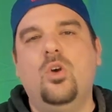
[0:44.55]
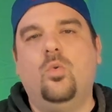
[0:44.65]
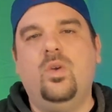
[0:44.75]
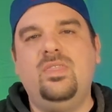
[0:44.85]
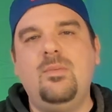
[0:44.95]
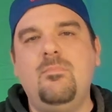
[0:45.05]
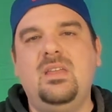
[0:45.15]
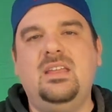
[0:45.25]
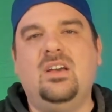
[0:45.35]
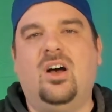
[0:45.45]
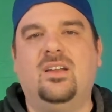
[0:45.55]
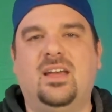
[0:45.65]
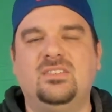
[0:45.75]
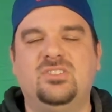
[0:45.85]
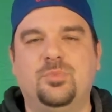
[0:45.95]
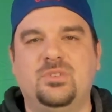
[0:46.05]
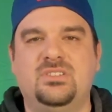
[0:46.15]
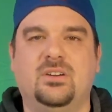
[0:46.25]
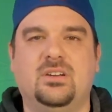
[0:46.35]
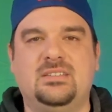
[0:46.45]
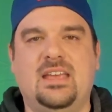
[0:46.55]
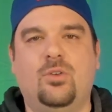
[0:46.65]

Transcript: with the Mini Online Super Series. It